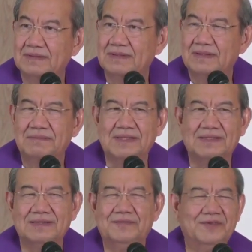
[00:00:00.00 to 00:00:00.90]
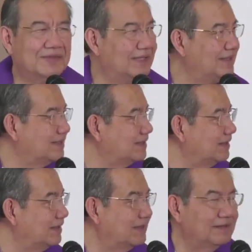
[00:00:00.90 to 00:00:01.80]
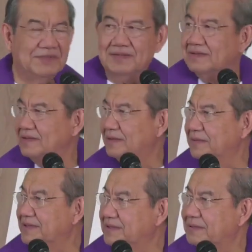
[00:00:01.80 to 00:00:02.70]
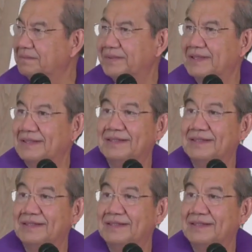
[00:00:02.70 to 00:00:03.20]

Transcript: But if you cannot say that because you're always comparing,